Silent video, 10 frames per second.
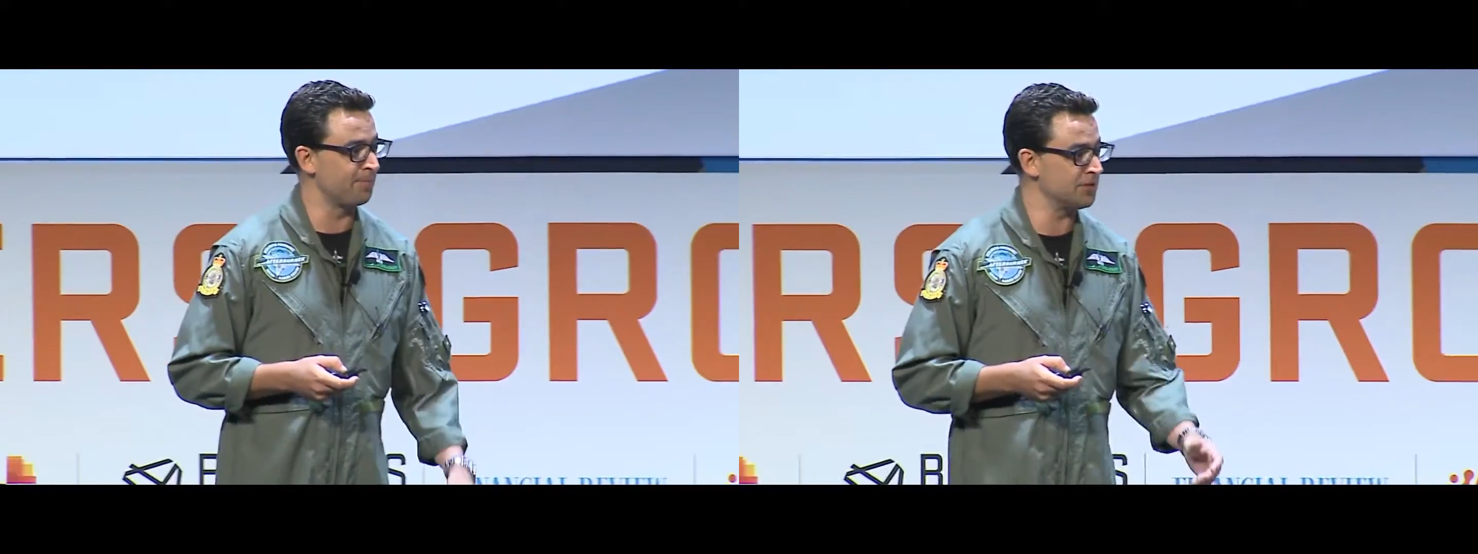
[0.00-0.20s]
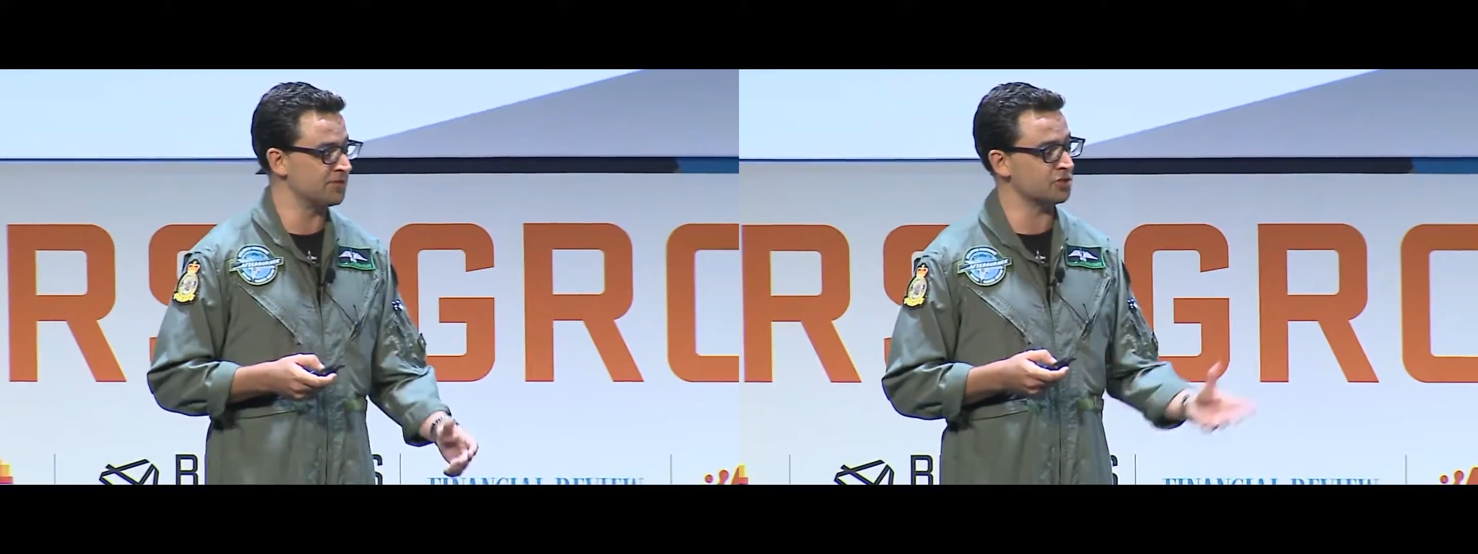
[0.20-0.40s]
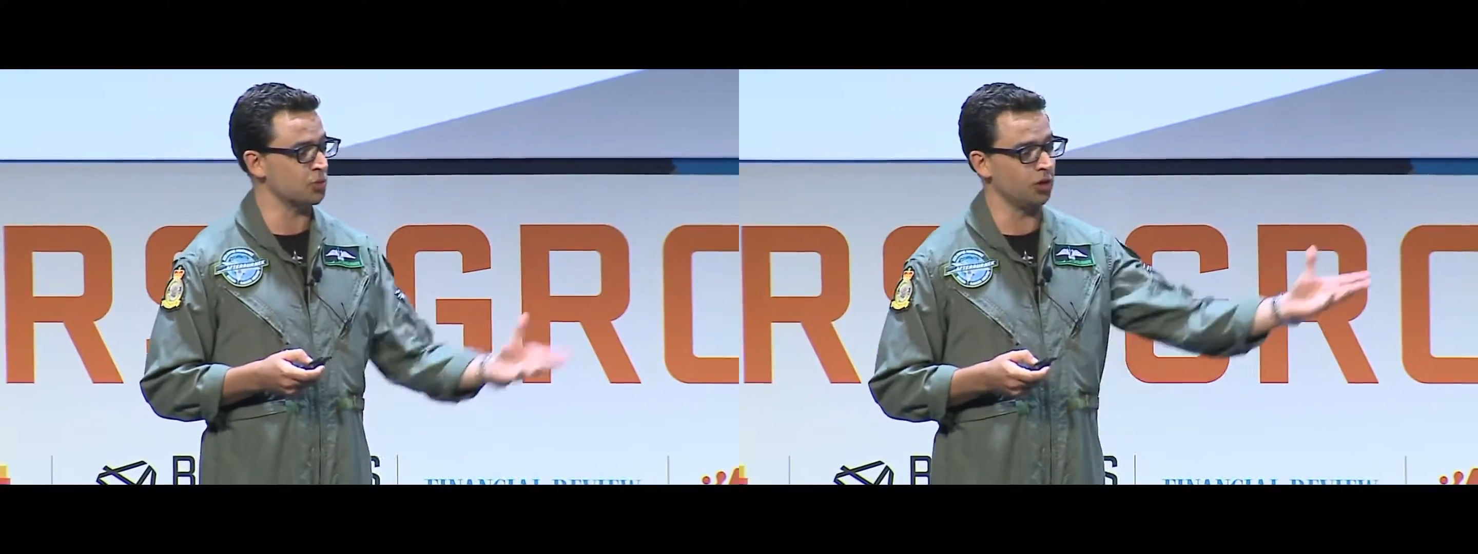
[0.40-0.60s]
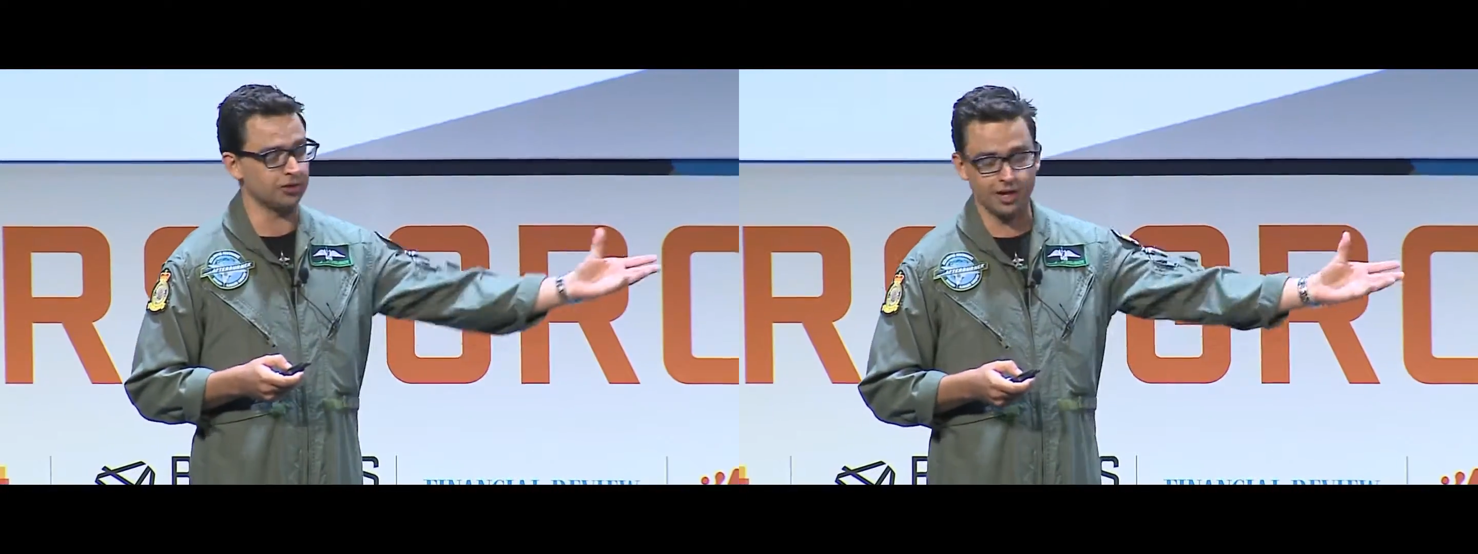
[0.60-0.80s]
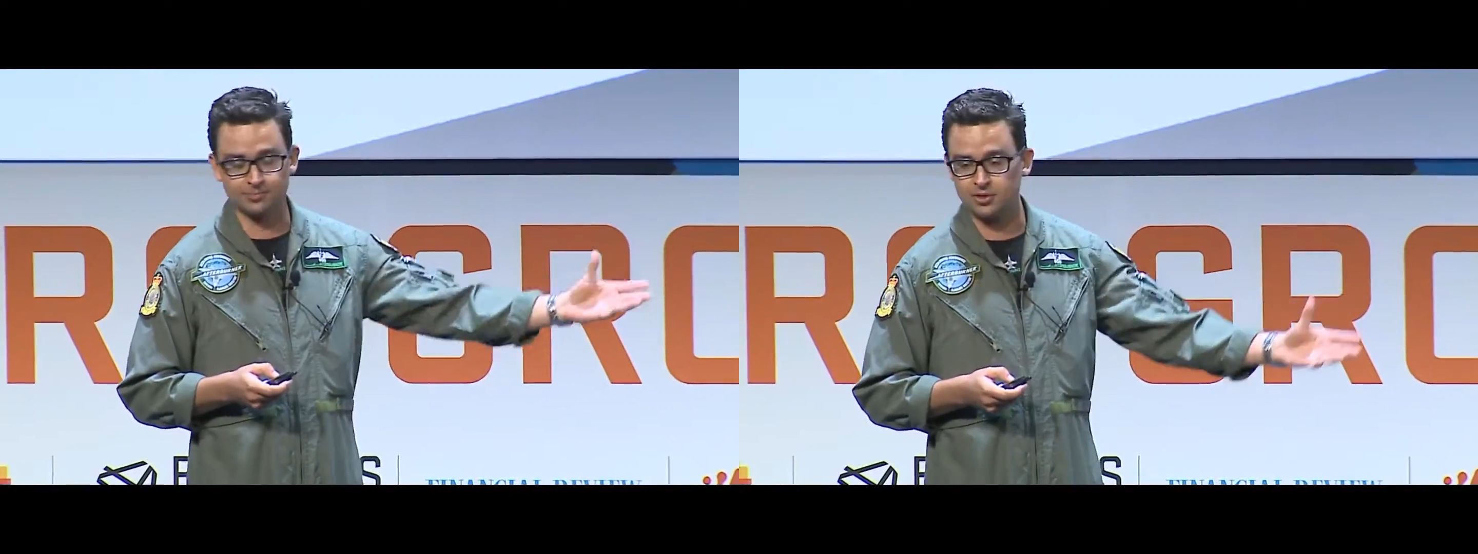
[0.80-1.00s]
business
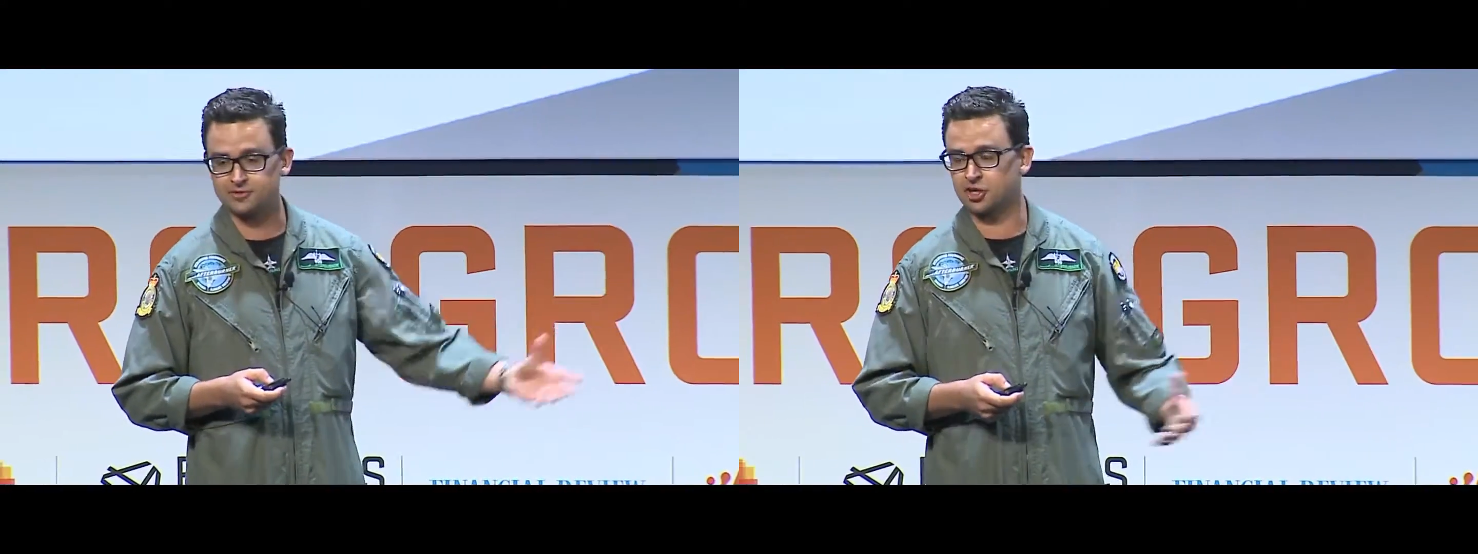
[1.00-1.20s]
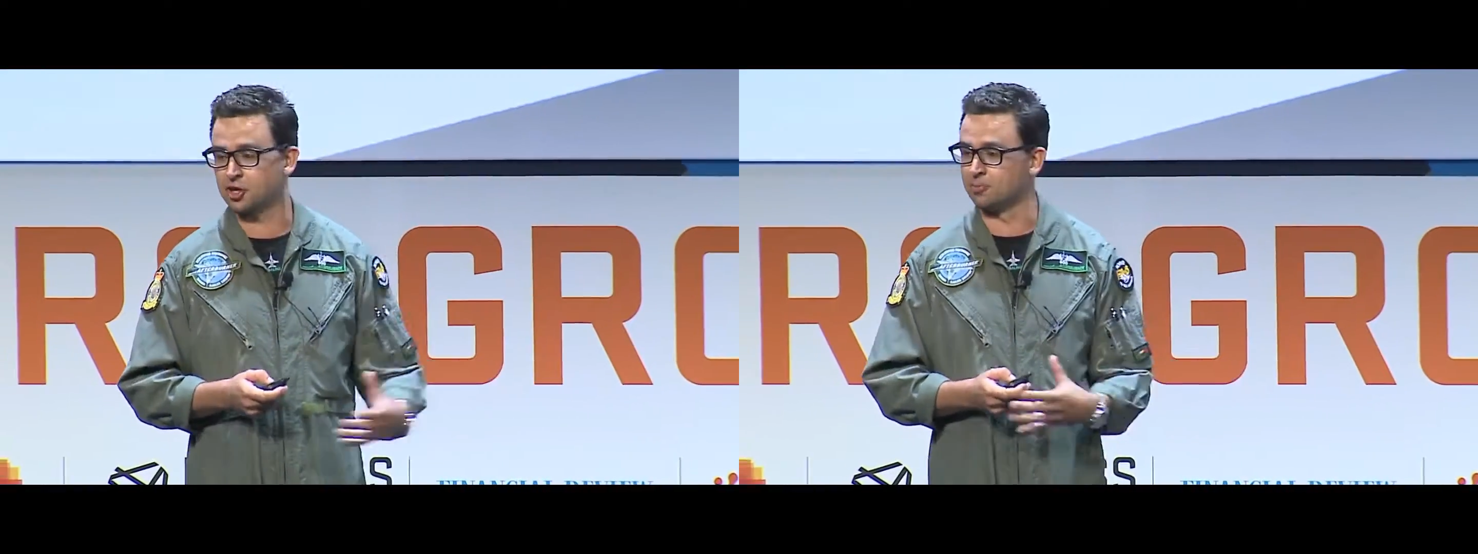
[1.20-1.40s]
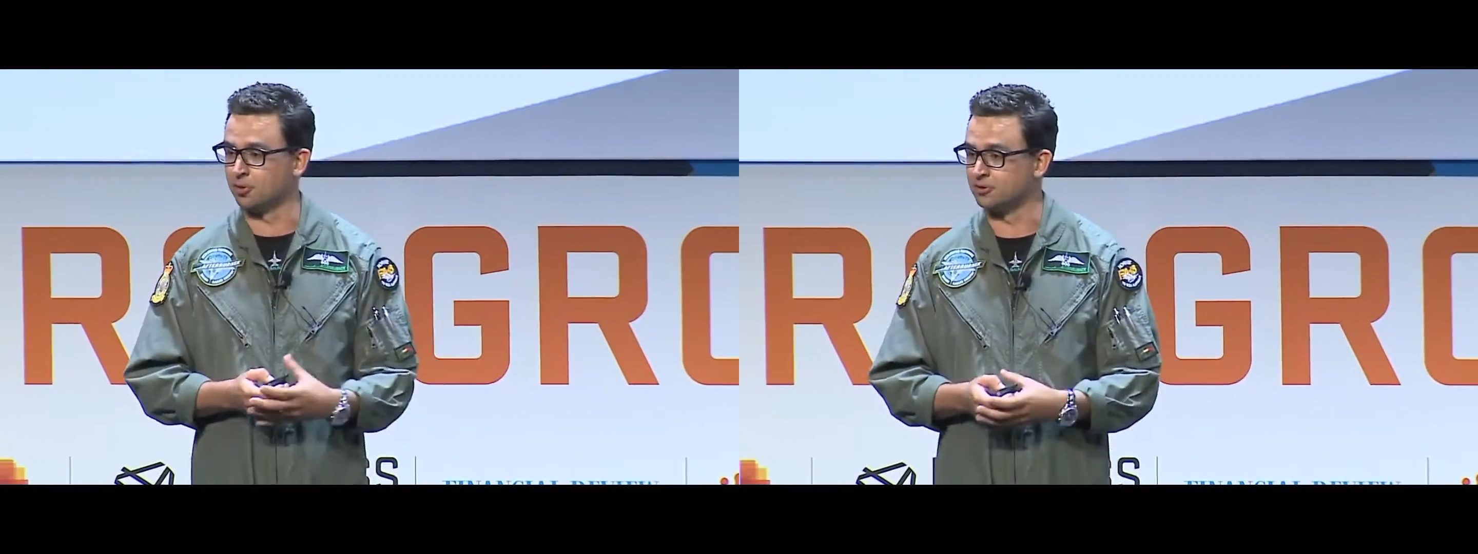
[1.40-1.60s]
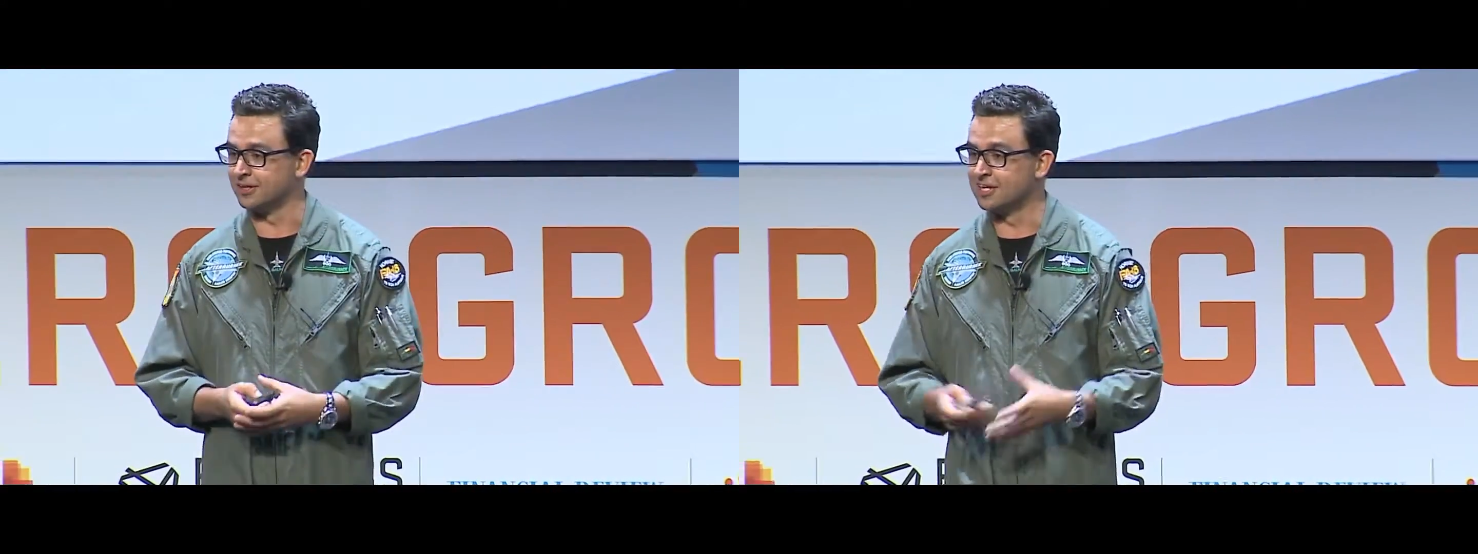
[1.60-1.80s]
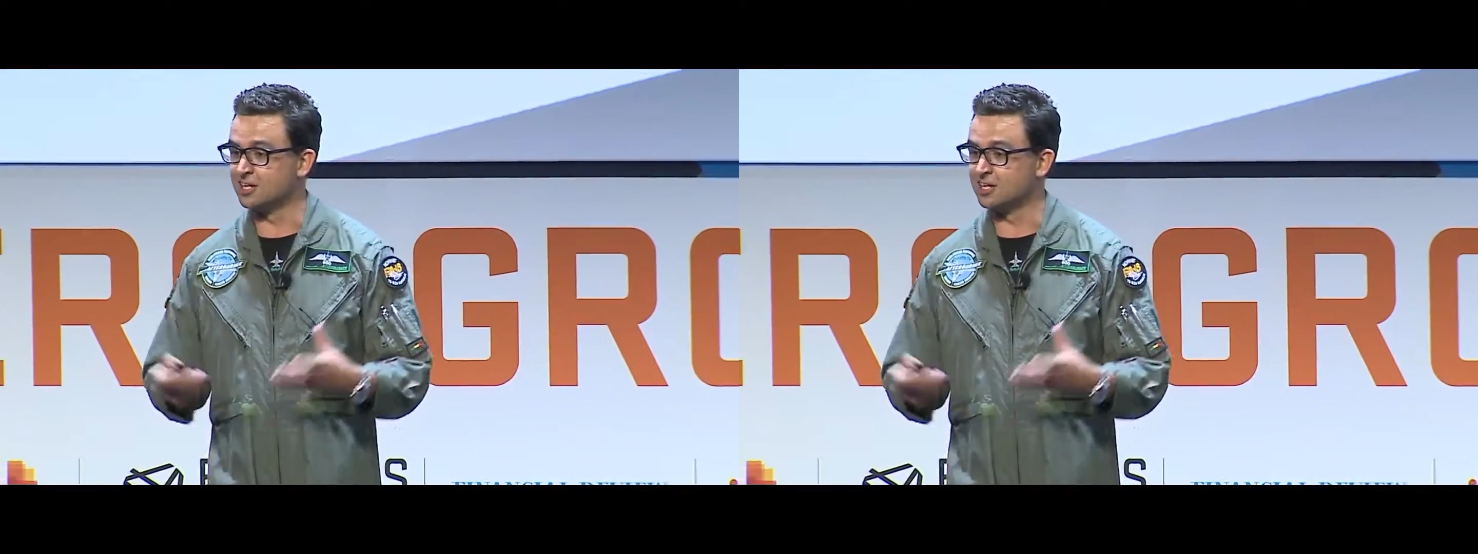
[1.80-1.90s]
world and I moved to Kabul